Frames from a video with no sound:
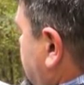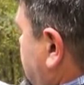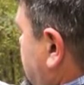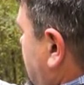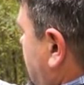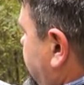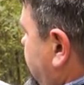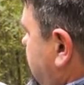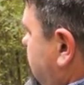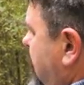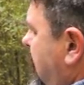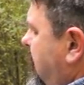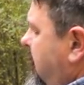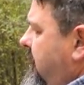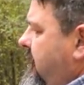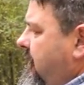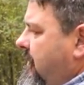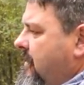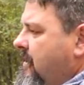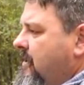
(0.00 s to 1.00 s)
on selfie
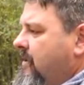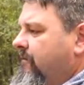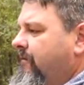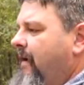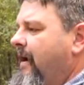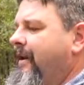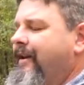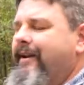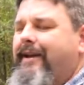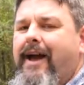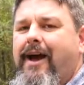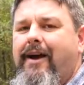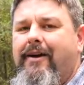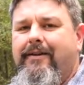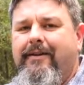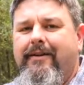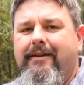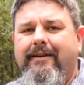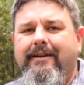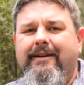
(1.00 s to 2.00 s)
mode, ready to
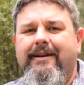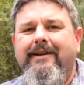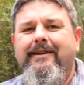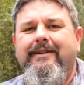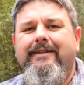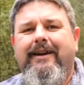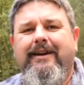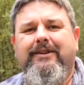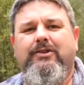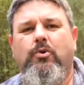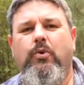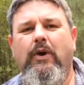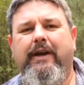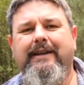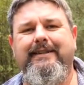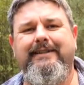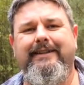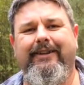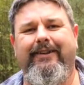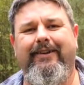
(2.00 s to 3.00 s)
go, as
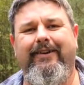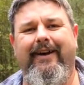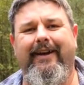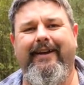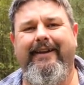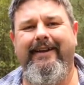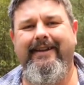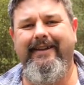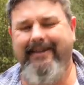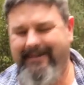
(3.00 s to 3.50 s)
quick as you like.